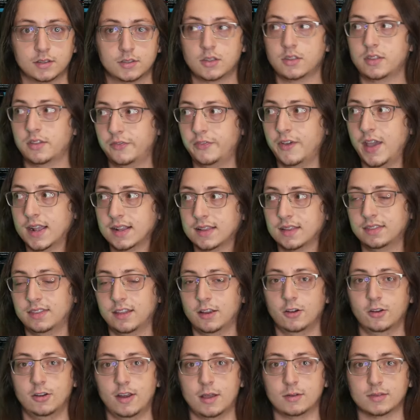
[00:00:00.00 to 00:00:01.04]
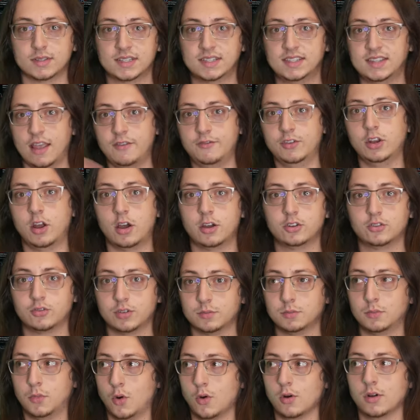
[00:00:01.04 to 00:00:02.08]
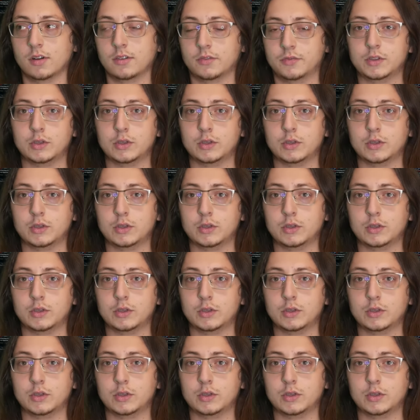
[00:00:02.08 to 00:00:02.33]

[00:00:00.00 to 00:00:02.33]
So the fact that there are now seven hundred more of